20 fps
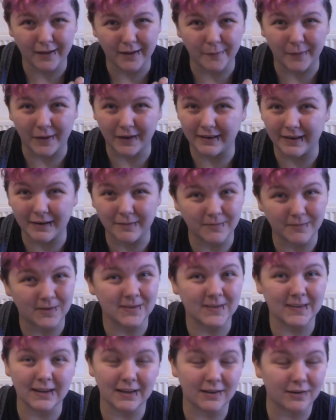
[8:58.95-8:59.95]
A man named
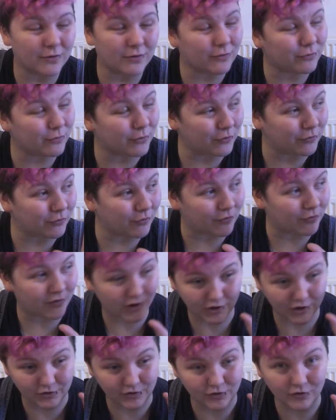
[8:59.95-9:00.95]
Musio would
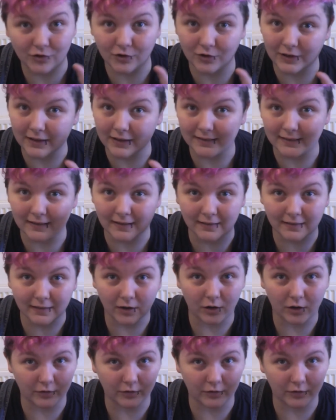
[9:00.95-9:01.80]
refer to Julius as